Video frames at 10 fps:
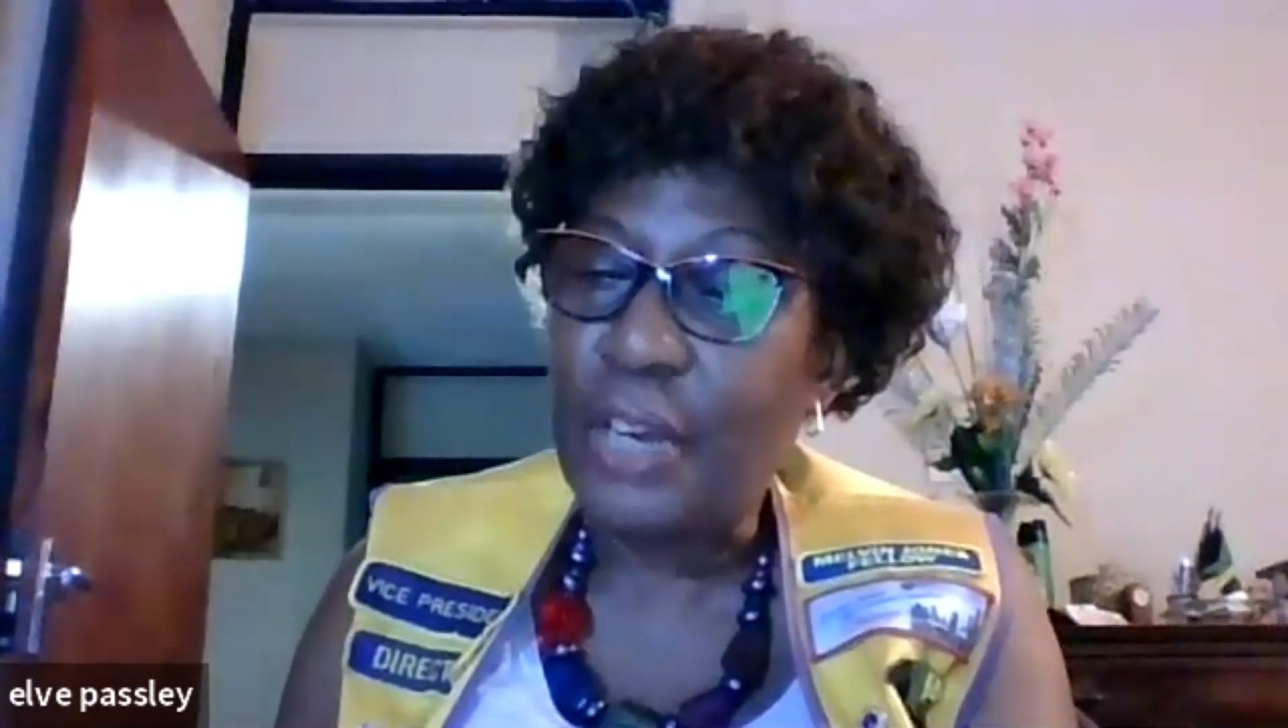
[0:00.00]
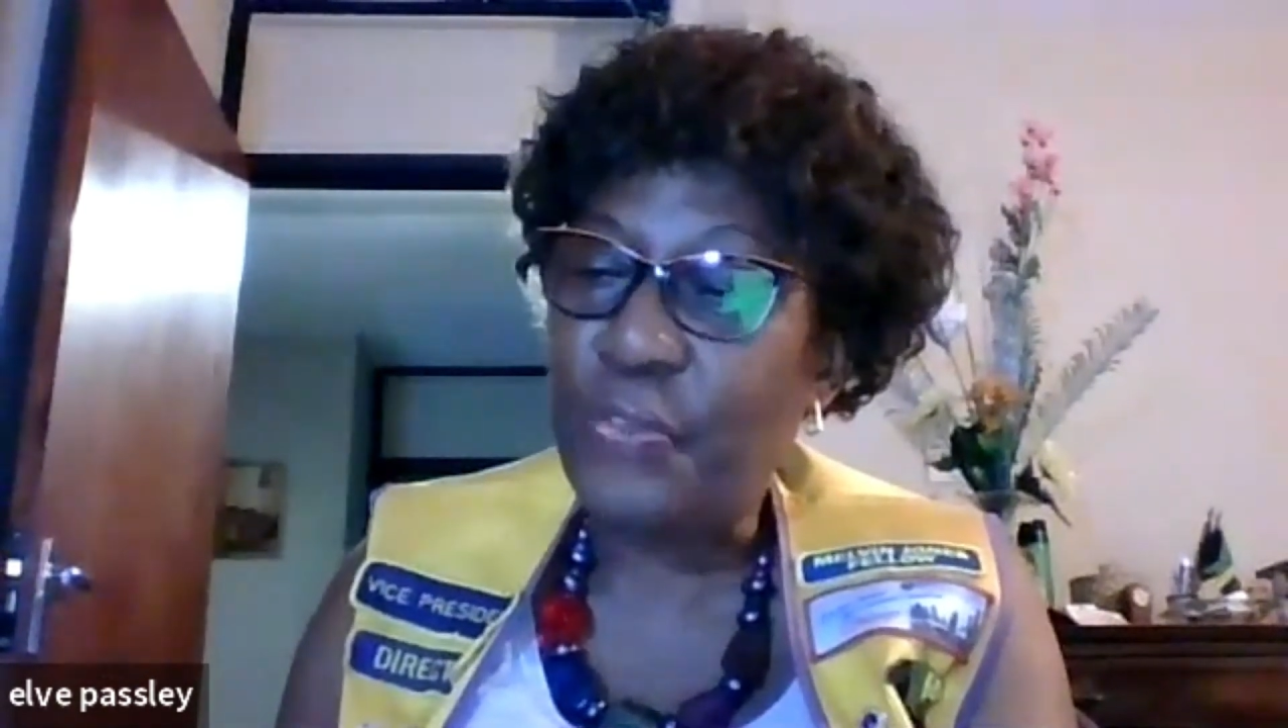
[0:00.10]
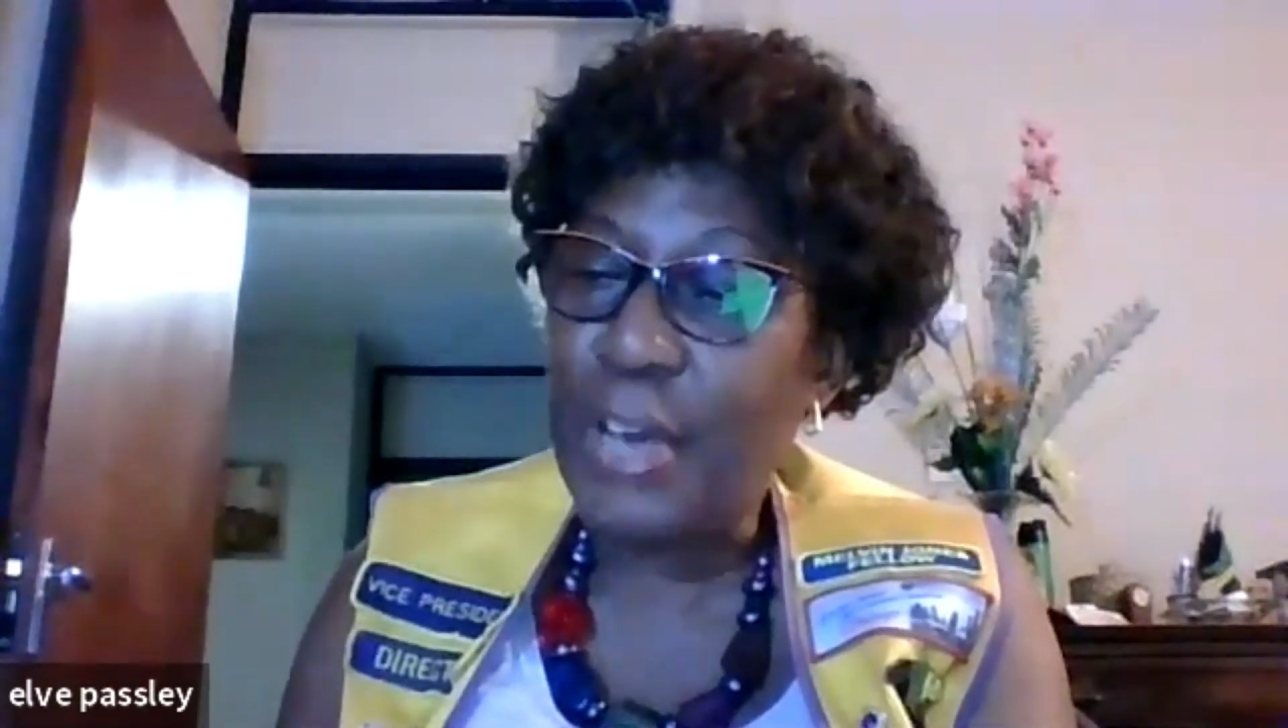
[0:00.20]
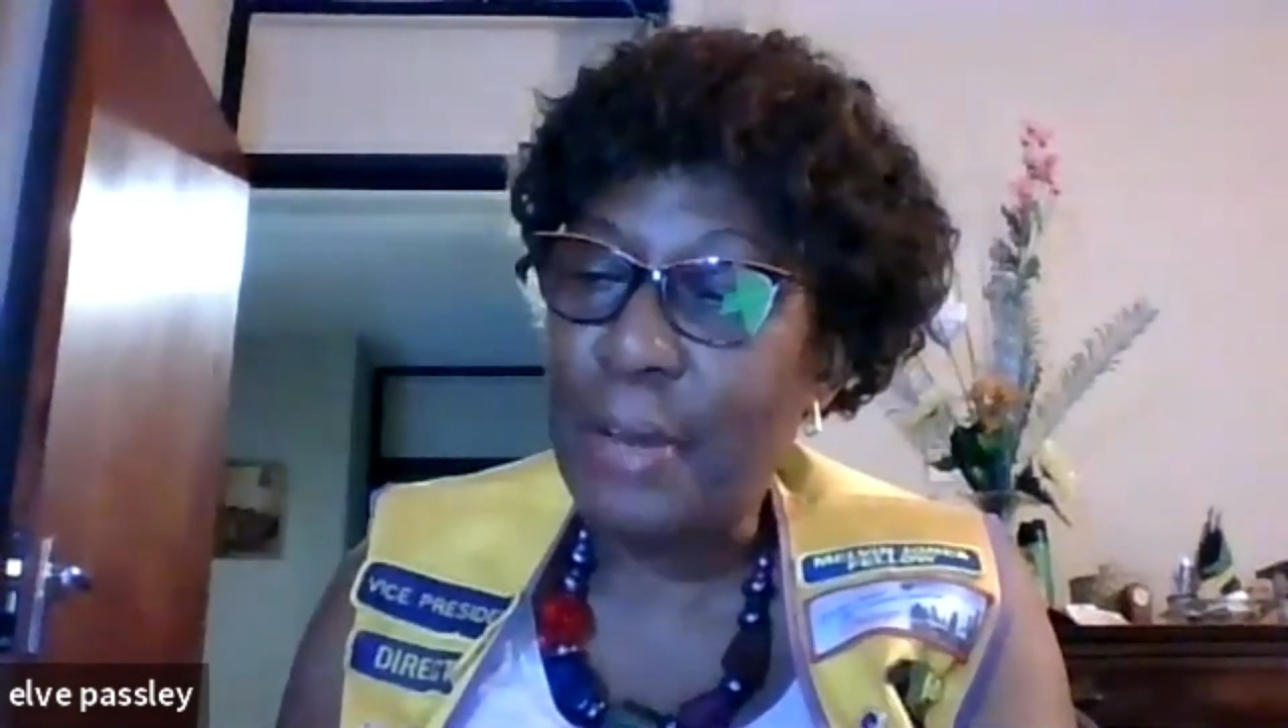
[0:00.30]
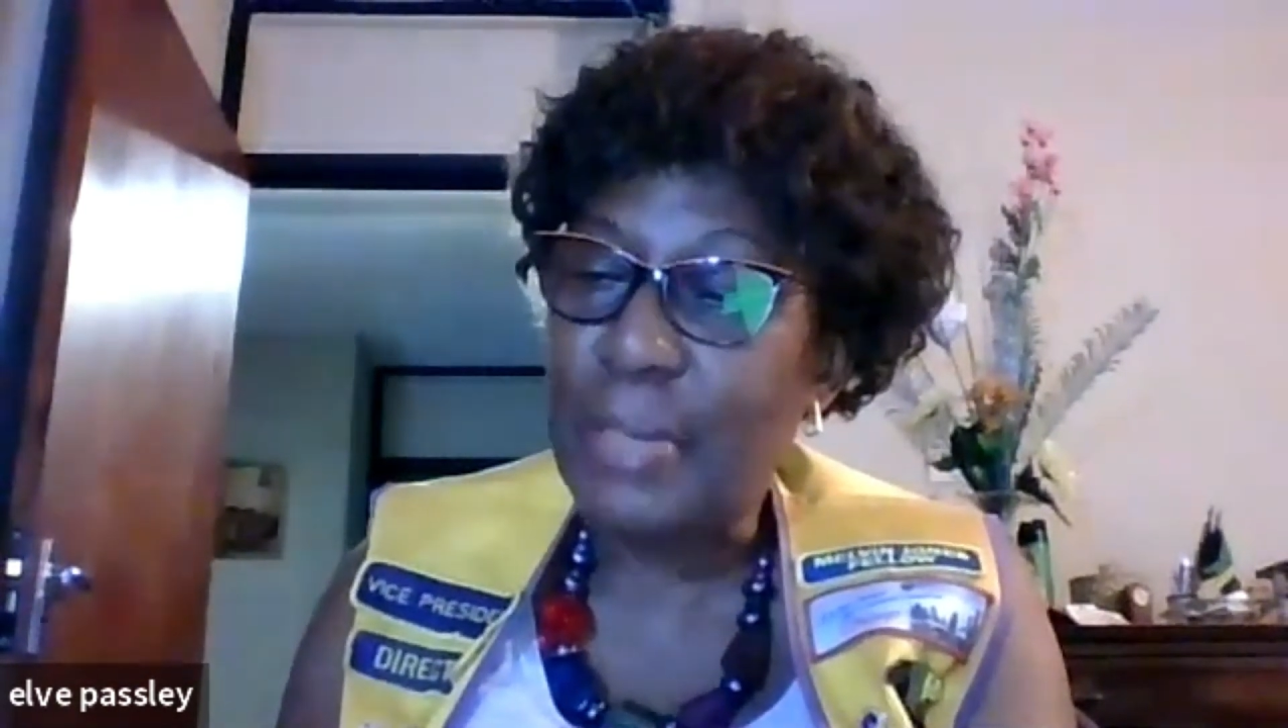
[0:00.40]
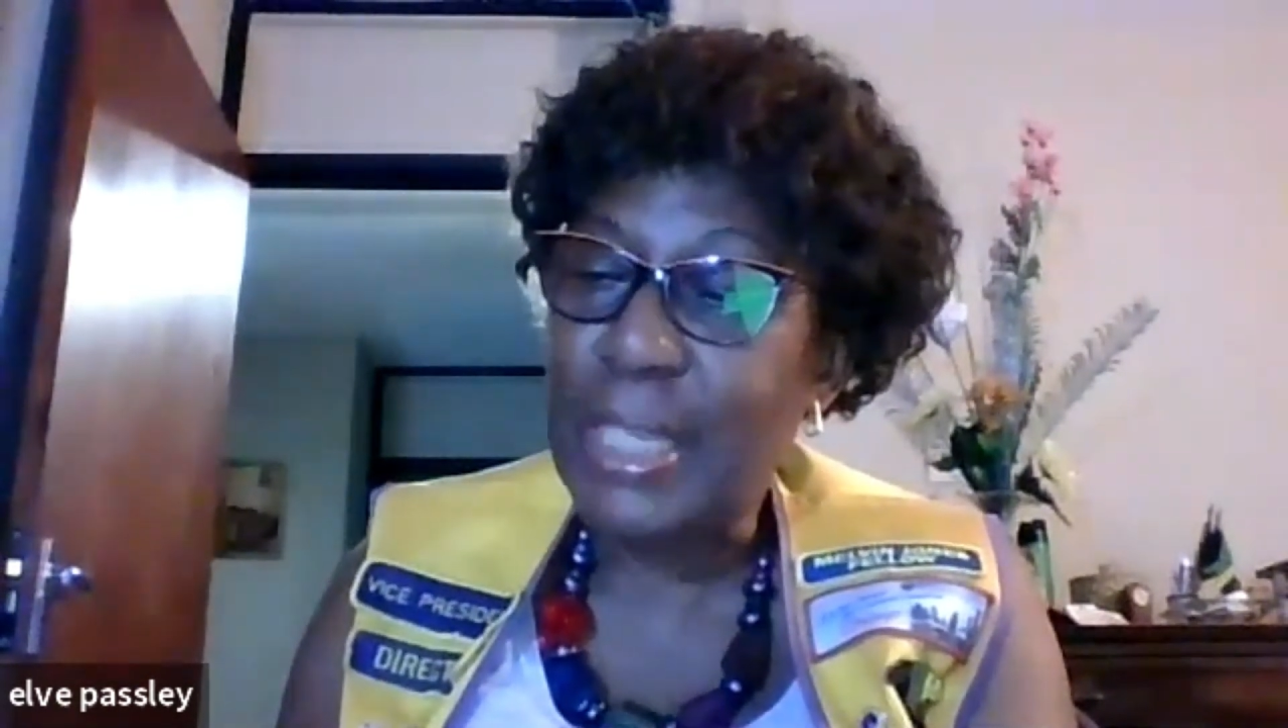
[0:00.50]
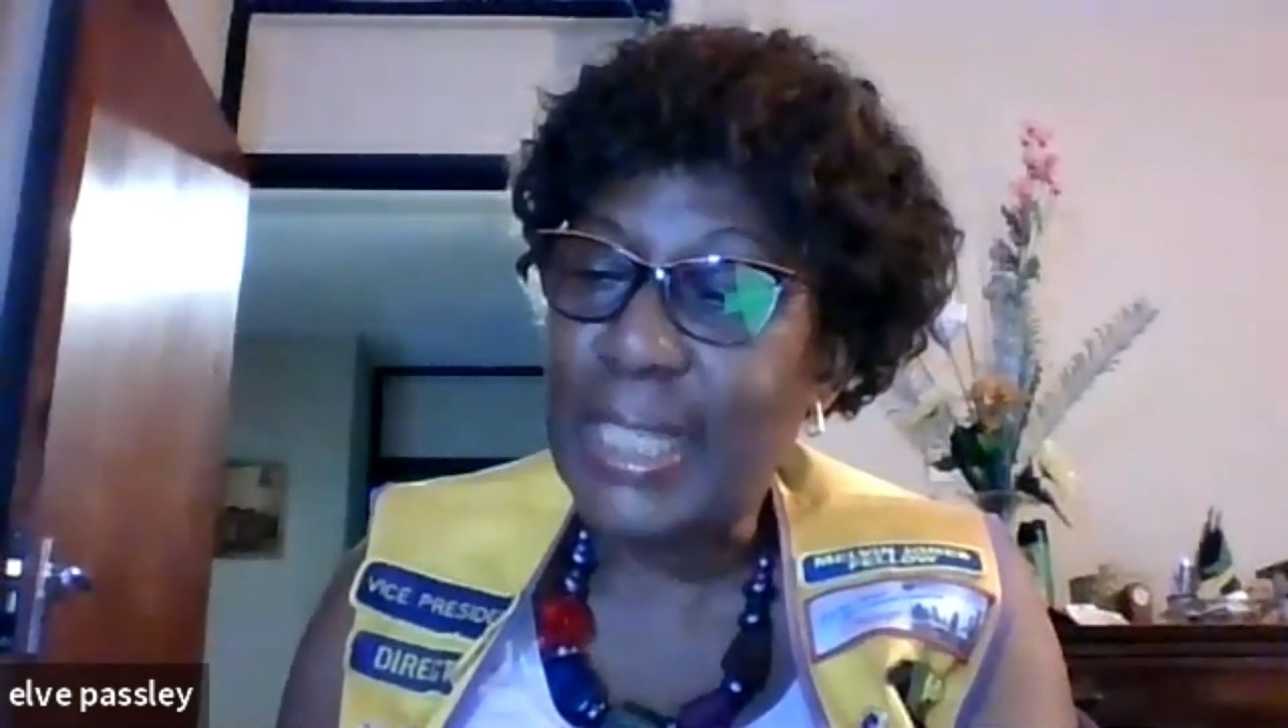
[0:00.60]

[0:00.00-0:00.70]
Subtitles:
family's